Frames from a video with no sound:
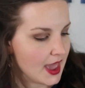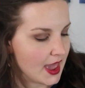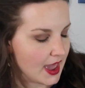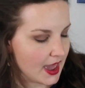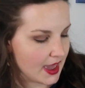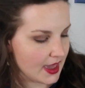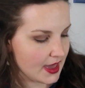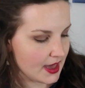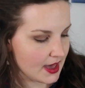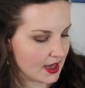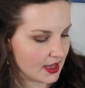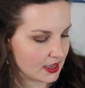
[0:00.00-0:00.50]

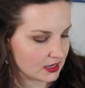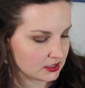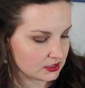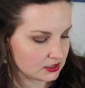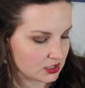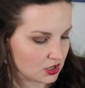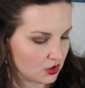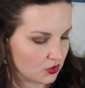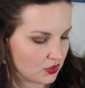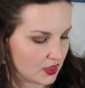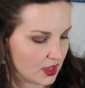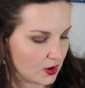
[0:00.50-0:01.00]
And
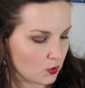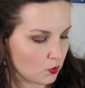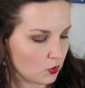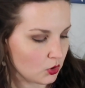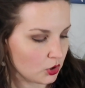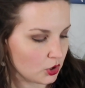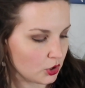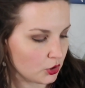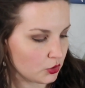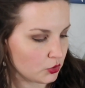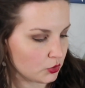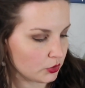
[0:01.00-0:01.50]
then
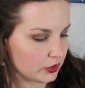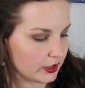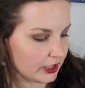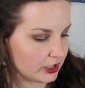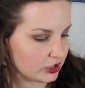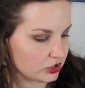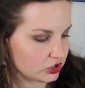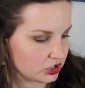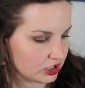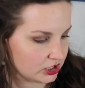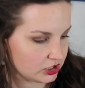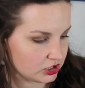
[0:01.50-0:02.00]
we'll go through Let
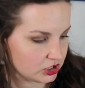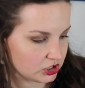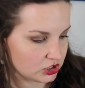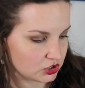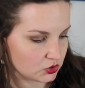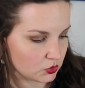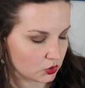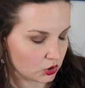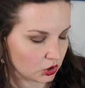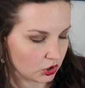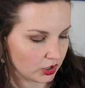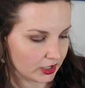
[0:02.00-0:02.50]
Us Chase the
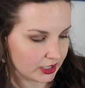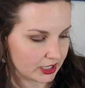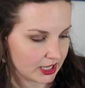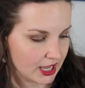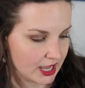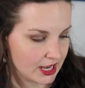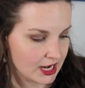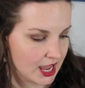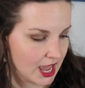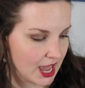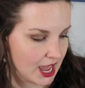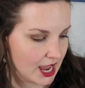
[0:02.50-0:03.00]
Squirrel
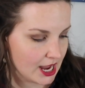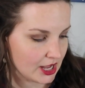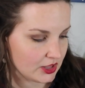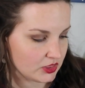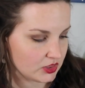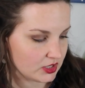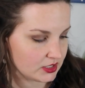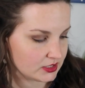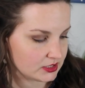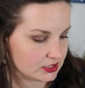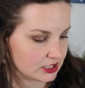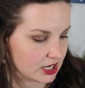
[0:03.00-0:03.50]
again. And
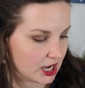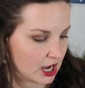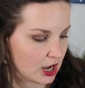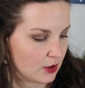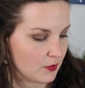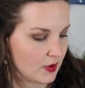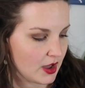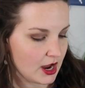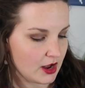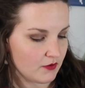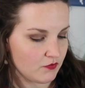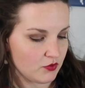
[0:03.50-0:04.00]
this
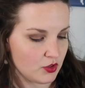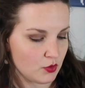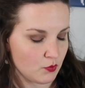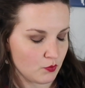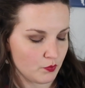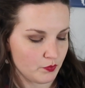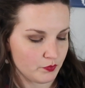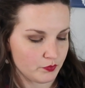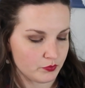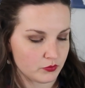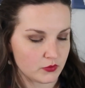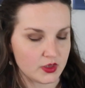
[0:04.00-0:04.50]
time I have
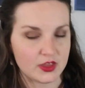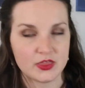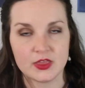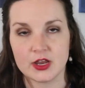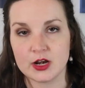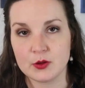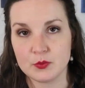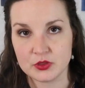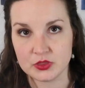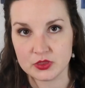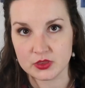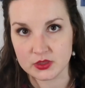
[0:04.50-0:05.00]
them, and then
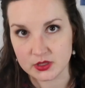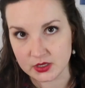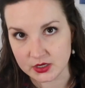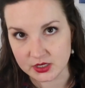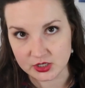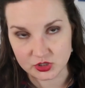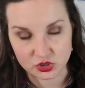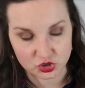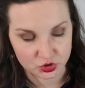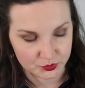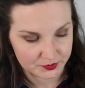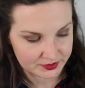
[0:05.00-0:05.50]
I put the
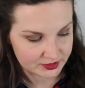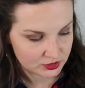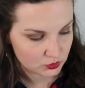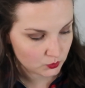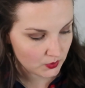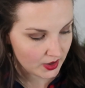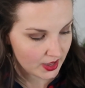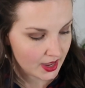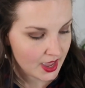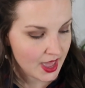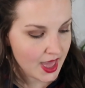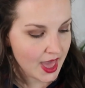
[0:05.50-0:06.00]
instruments
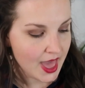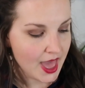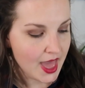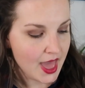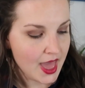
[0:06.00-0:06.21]
away.